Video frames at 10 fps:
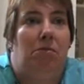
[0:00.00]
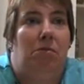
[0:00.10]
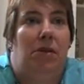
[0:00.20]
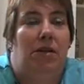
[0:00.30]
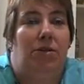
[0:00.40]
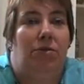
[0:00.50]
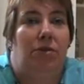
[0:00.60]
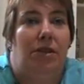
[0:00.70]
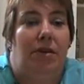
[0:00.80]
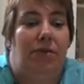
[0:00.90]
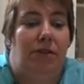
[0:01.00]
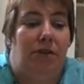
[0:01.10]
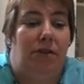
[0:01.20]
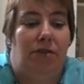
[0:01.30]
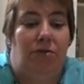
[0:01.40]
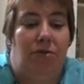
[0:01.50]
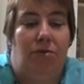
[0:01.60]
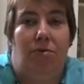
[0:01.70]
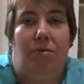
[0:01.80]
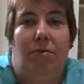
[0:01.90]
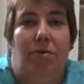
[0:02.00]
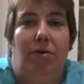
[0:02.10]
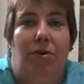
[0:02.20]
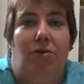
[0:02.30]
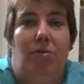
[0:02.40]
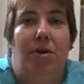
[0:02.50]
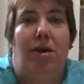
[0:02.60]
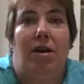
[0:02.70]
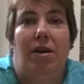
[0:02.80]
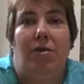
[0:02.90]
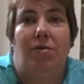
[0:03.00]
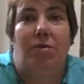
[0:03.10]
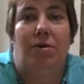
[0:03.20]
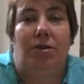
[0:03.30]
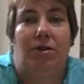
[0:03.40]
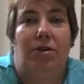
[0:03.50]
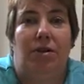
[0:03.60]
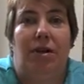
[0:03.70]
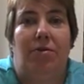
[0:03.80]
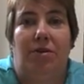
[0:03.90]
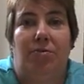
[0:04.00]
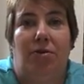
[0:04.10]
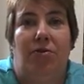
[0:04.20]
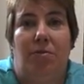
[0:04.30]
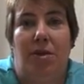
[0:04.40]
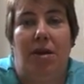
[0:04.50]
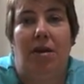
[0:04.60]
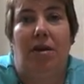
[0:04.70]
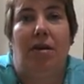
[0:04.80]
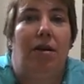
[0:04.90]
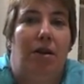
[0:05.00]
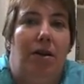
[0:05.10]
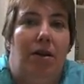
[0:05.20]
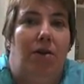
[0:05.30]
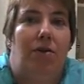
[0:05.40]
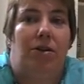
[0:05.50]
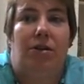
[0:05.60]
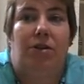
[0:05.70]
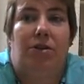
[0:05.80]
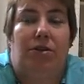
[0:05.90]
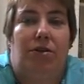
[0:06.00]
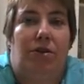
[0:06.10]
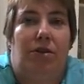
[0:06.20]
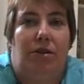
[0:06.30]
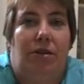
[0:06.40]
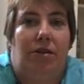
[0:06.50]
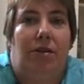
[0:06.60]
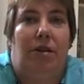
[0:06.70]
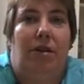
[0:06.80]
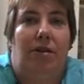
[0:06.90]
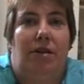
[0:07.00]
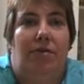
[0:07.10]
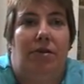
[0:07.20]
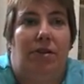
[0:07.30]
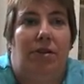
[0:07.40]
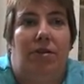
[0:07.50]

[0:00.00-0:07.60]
and so the deficit grew bigger. You know, what started out as profit making gradually just got into deficit